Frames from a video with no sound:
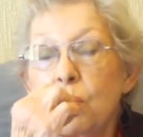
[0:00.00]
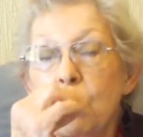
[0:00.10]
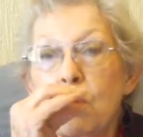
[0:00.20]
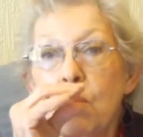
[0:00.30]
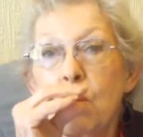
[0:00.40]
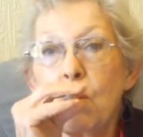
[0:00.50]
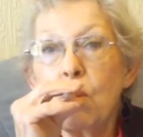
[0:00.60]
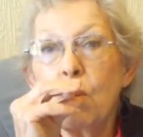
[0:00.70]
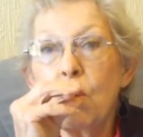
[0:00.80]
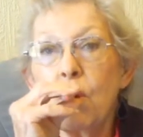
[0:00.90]

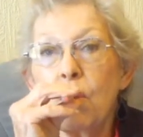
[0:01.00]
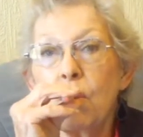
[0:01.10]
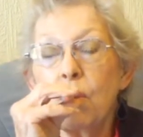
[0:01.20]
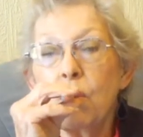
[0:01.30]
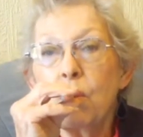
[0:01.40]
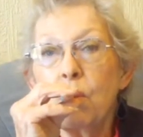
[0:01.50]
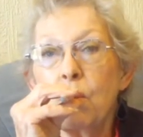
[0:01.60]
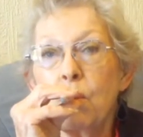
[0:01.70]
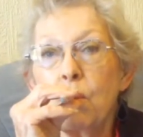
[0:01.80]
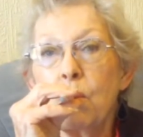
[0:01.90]

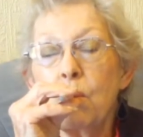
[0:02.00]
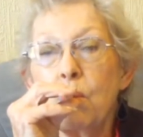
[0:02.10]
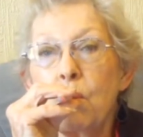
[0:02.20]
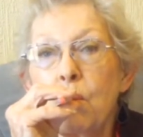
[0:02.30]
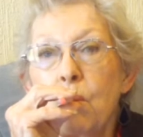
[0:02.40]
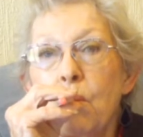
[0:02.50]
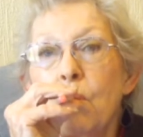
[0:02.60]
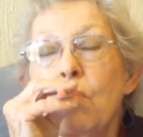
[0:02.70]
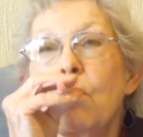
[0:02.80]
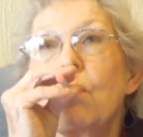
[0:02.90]

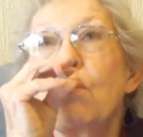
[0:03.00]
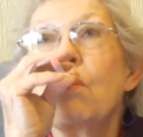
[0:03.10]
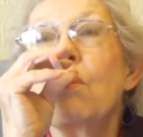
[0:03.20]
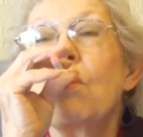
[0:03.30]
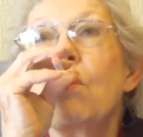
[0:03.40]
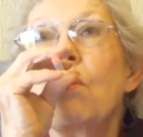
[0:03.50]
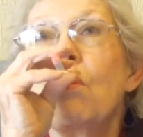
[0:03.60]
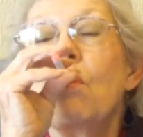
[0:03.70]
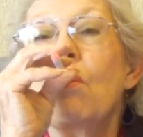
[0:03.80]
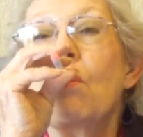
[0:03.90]

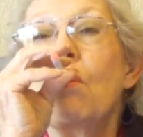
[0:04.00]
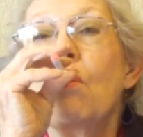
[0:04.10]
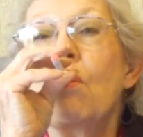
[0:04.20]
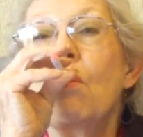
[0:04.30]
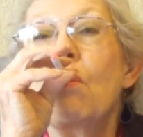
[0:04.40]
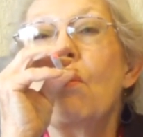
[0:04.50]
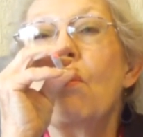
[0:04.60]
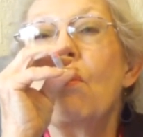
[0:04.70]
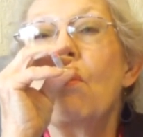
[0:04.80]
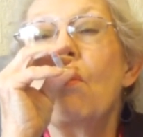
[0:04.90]

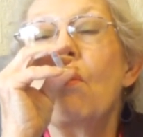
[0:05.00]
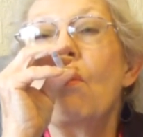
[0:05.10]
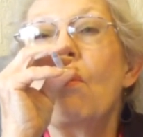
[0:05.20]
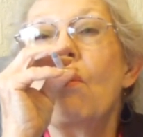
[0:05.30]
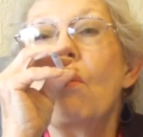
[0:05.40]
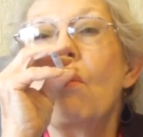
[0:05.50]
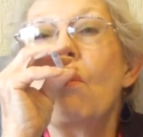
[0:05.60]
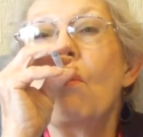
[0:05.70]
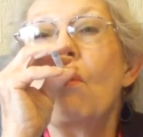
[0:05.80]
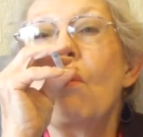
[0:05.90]

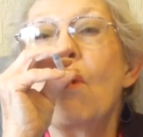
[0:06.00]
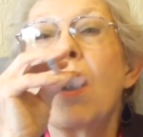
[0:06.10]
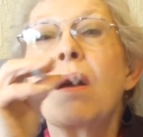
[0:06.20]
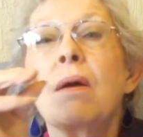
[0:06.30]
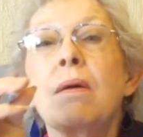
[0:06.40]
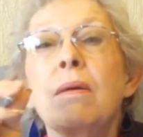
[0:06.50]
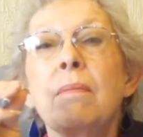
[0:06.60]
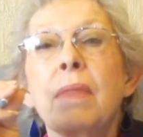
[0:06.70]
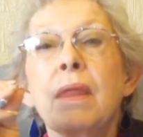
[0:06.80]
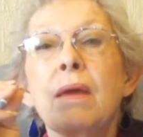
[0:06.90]

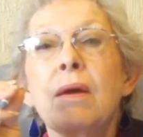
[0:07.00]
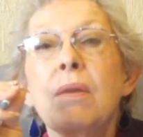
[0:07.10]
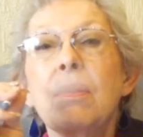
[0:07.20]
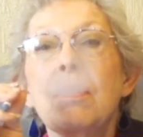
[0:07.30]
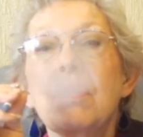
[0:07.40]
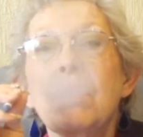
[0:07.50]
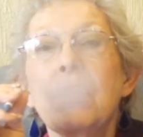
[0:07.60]
(silence)